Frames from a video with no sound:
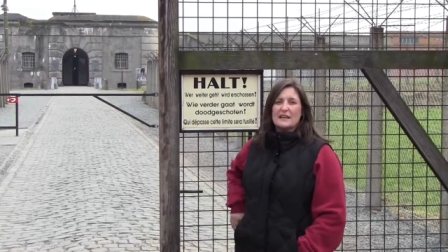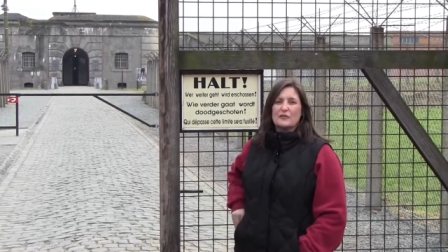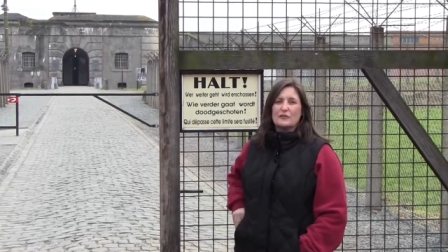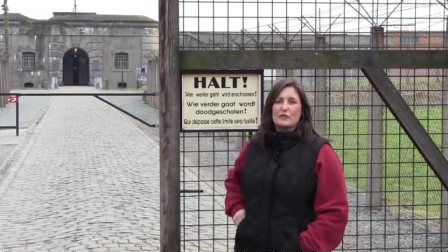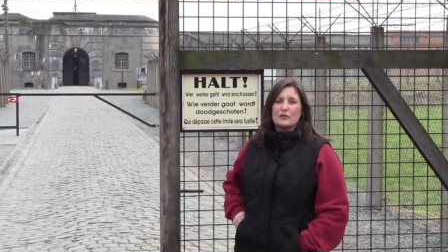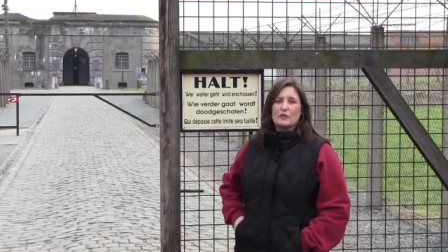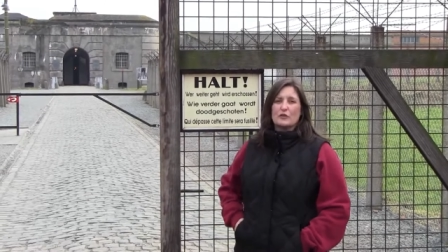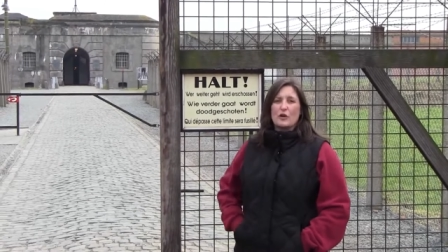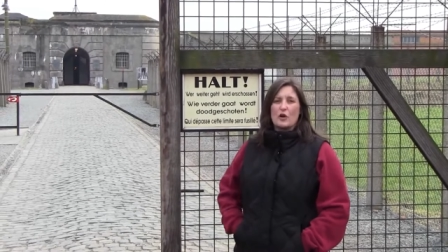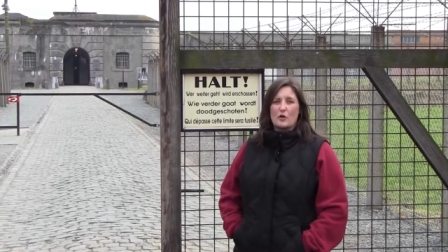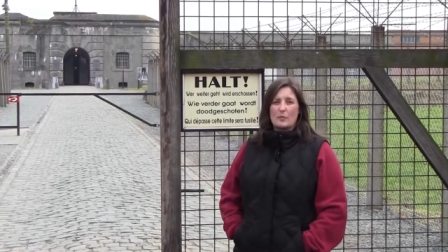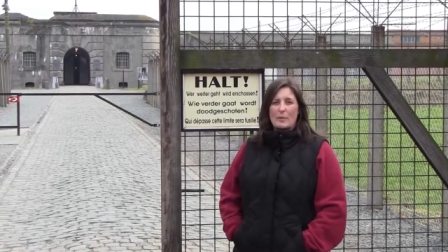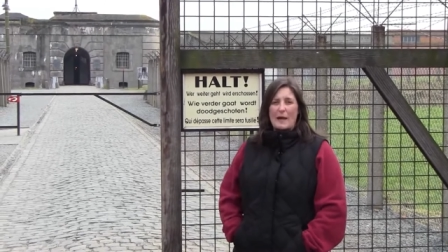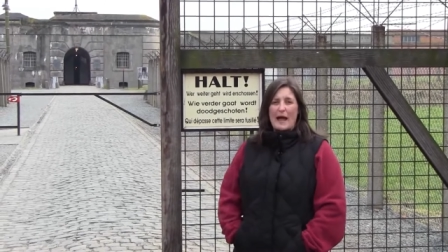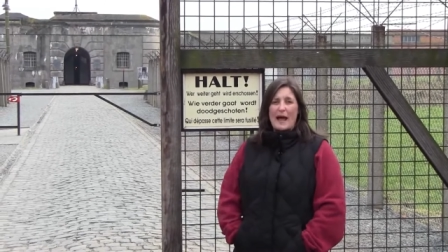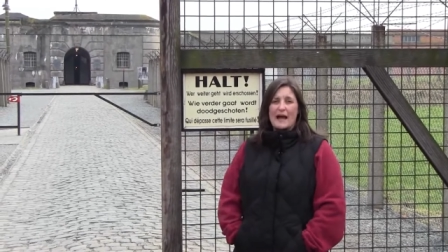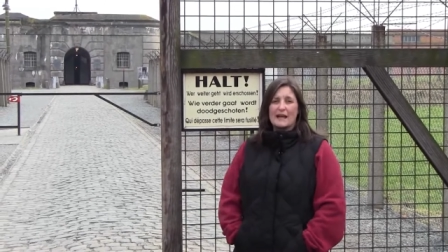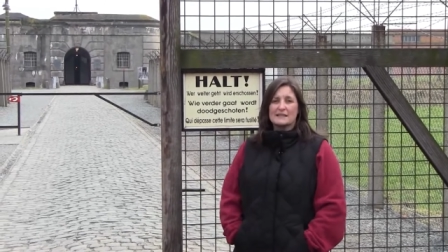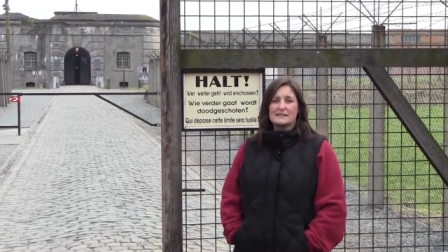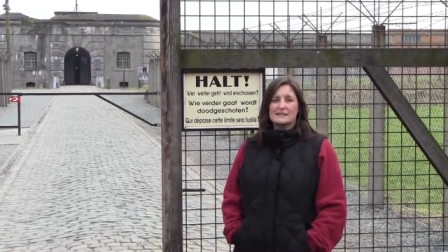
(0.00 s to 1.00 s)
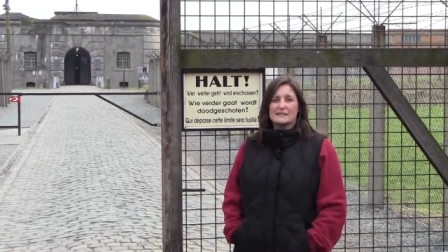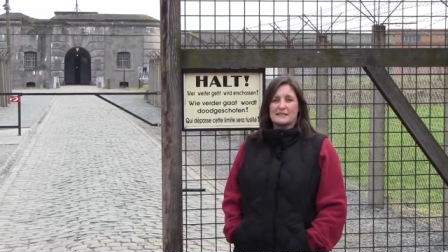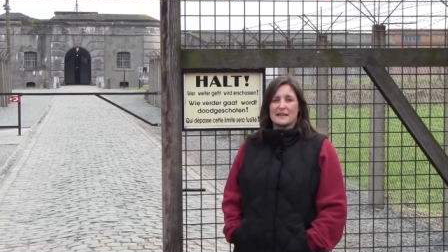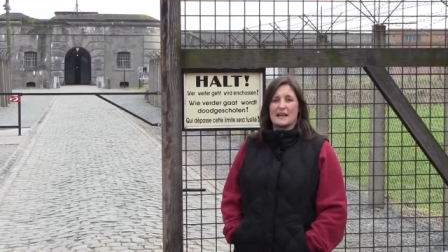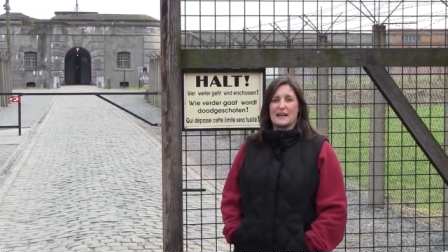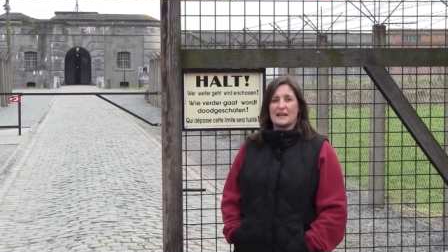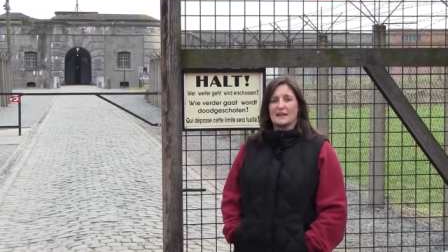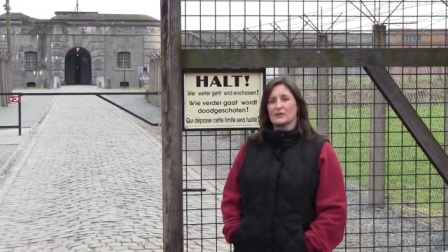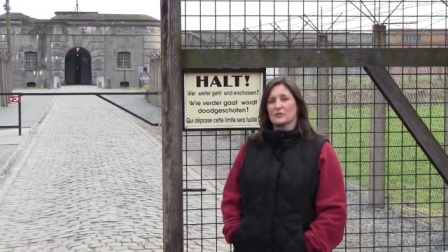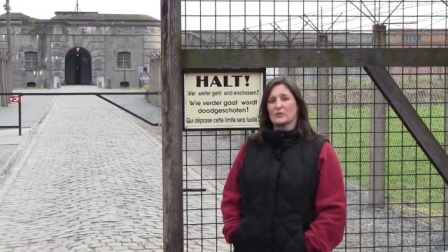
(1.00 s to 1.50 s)
if you go past,
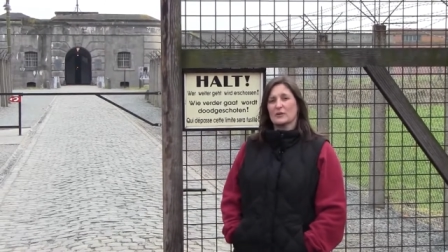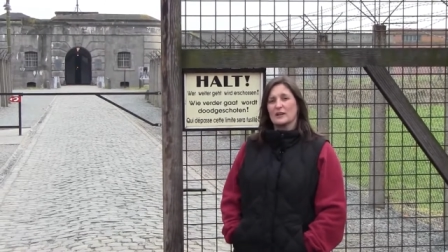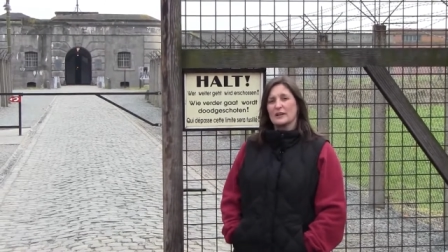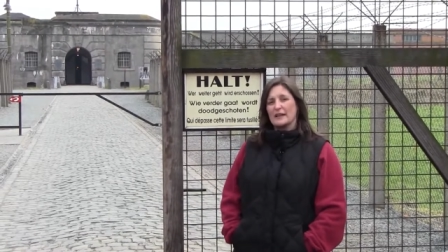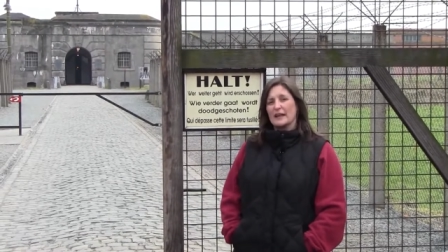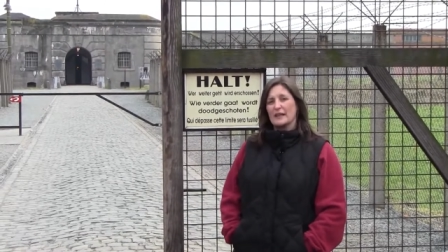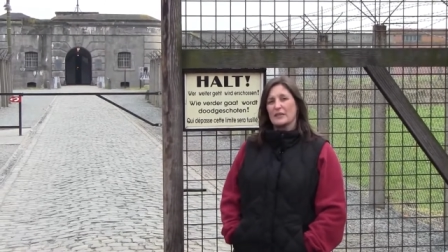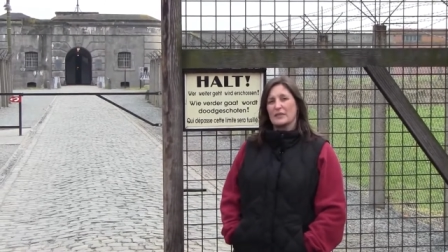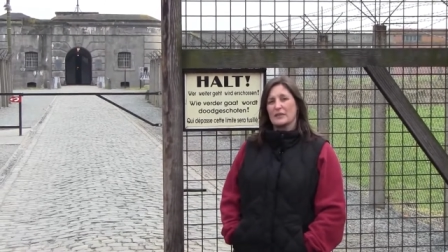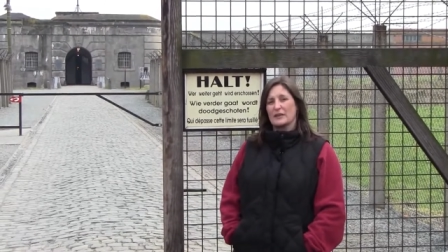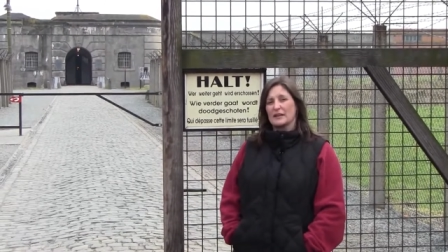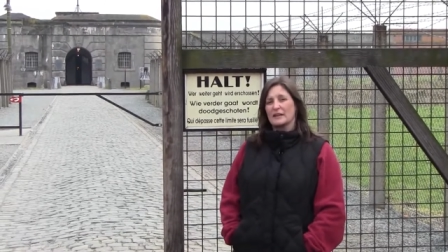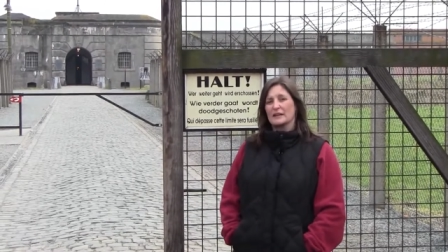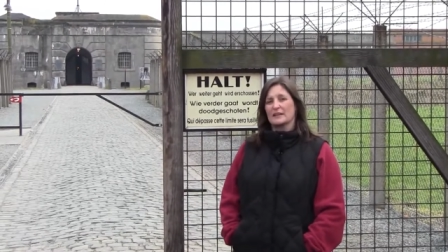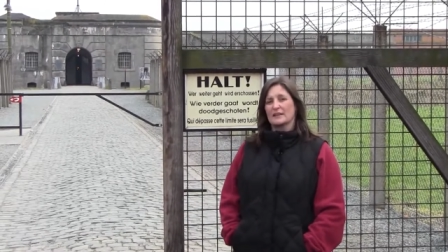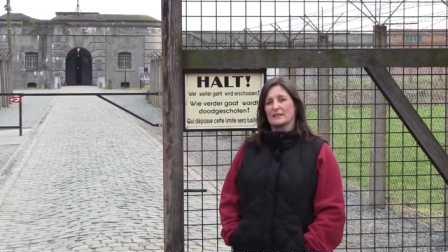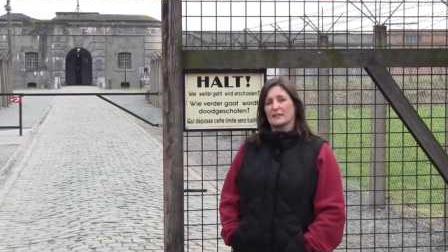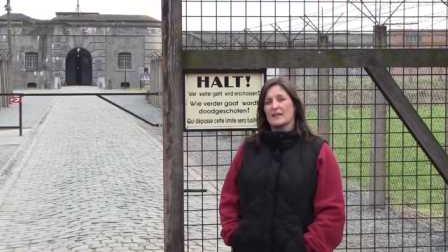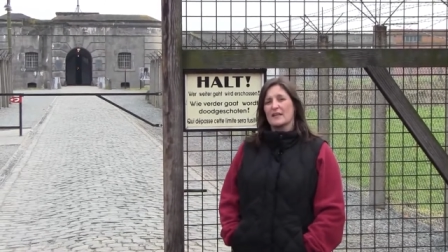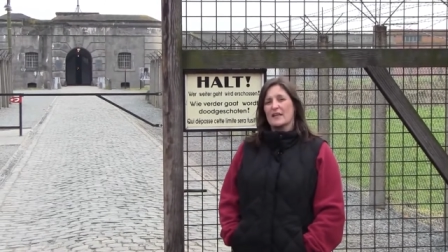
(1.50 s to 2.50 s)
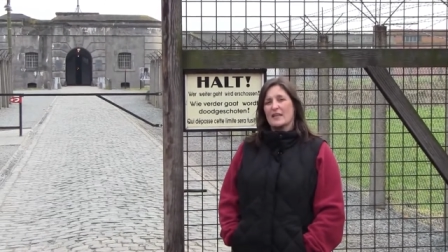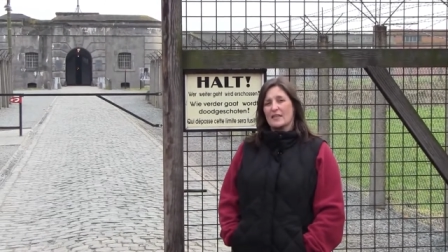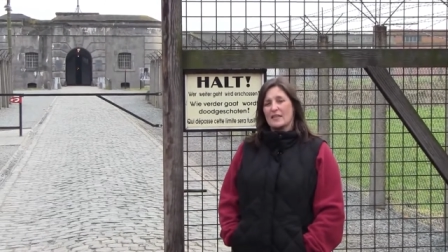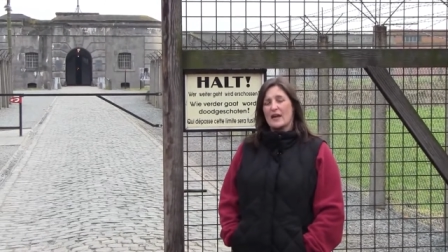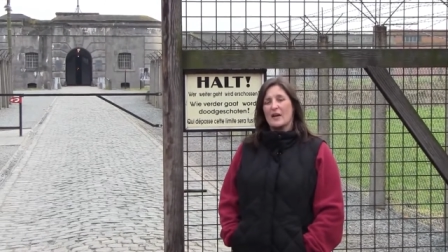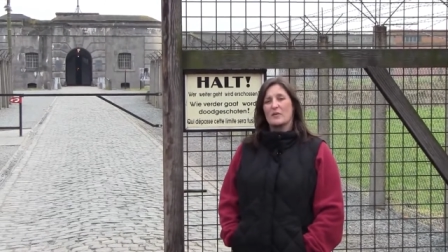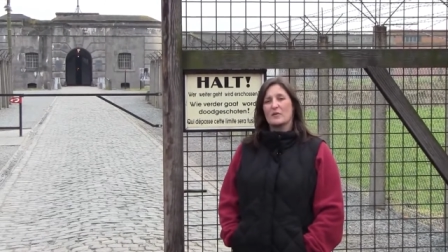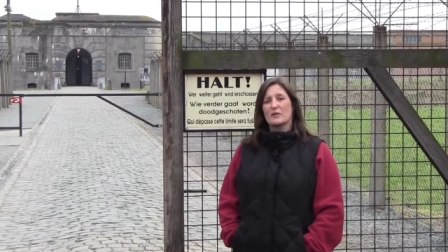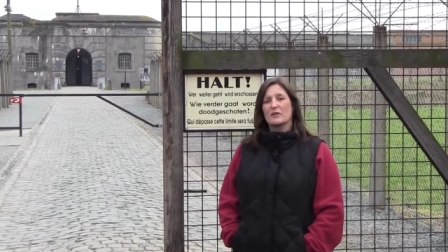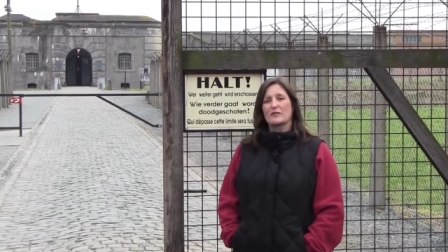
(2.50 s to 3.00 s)
and really I think
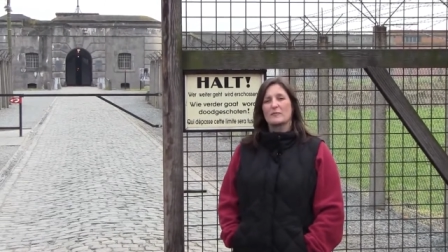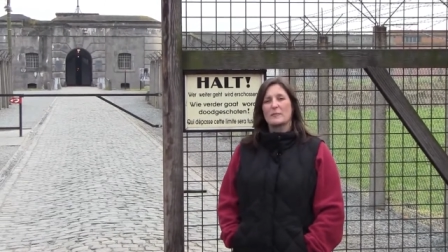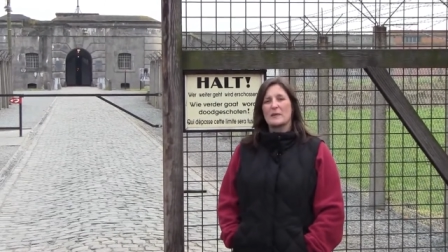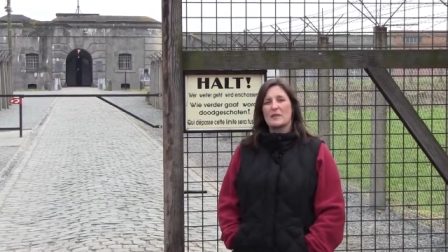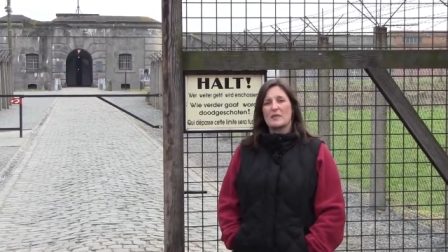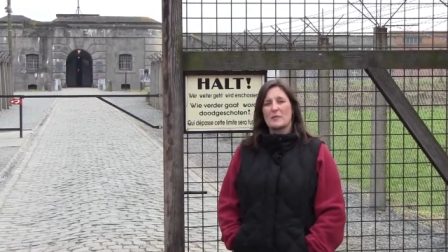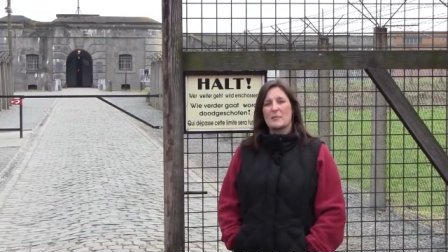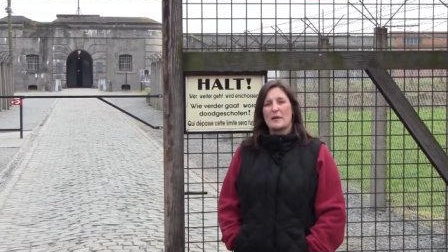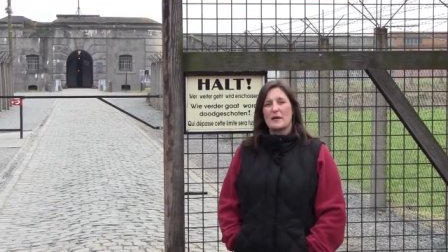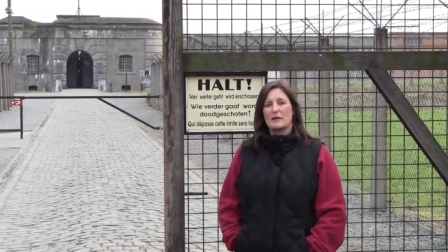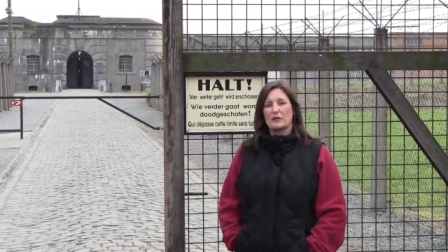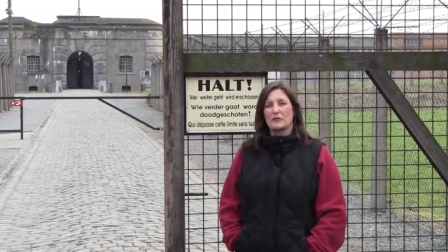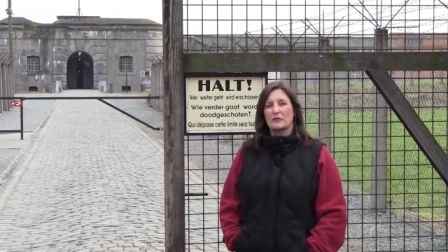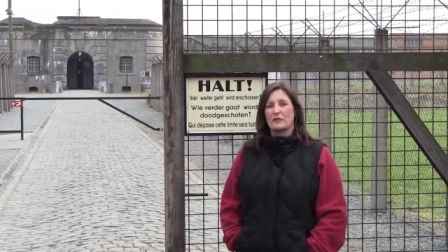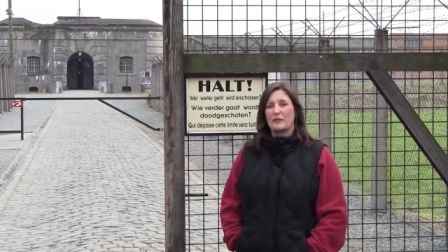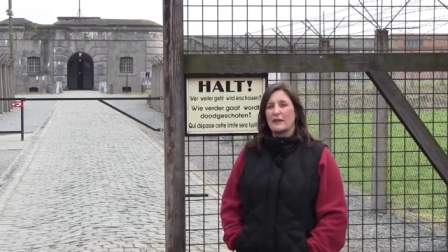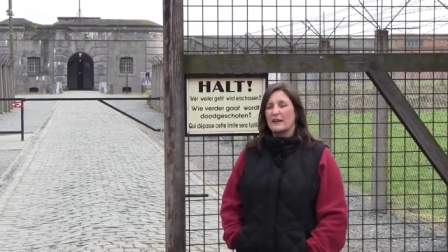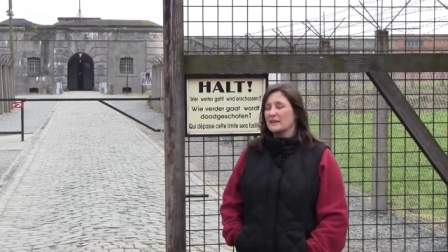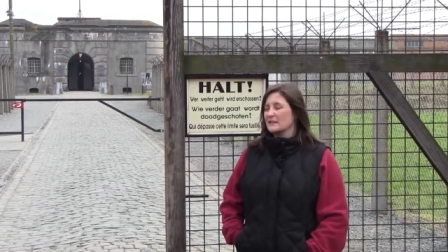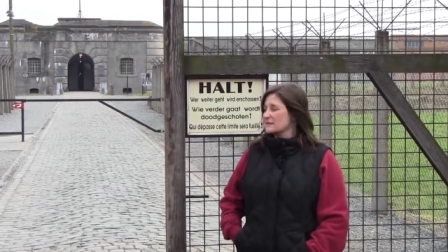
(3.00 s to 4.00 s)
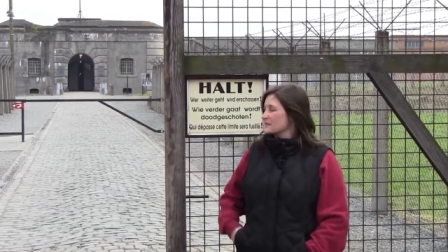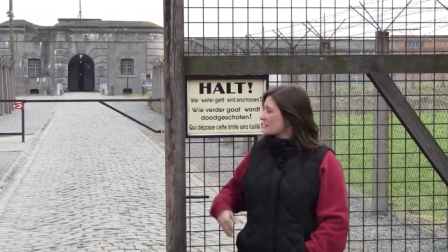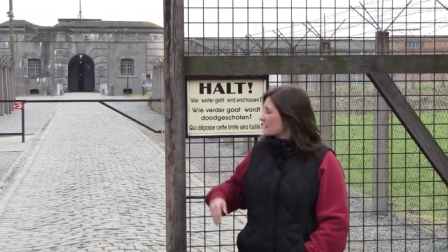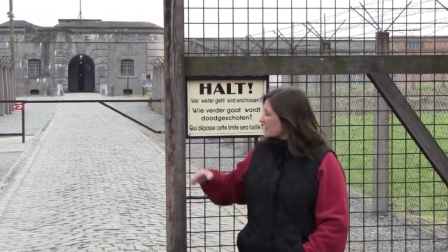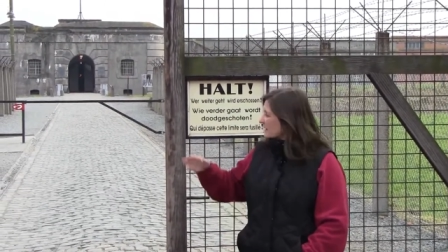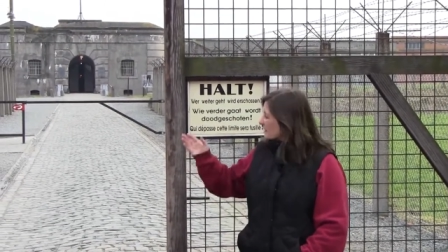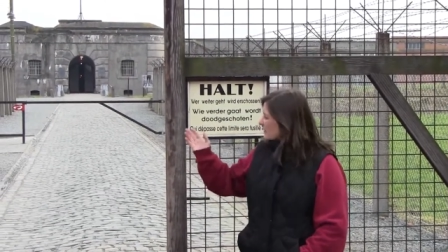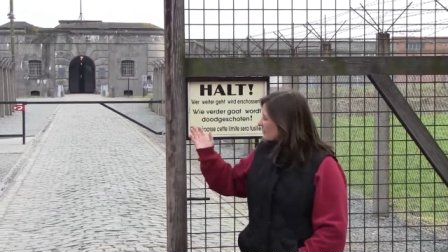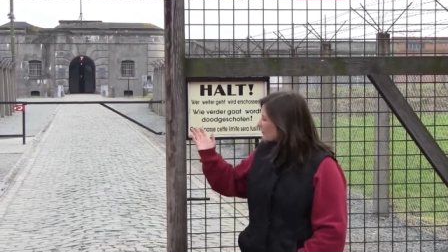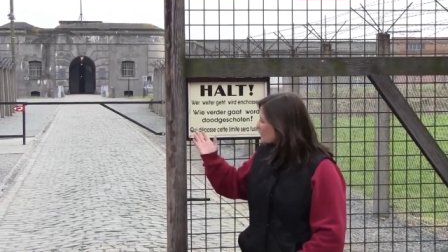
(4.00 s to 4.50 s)
that would have been the better fate
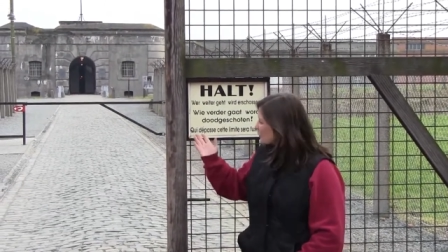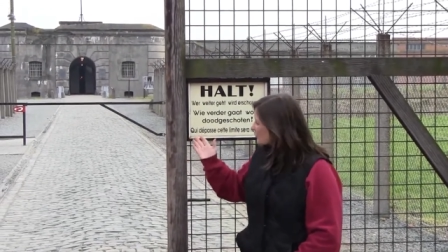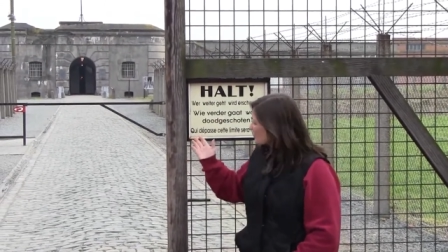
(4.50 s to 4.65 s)
than if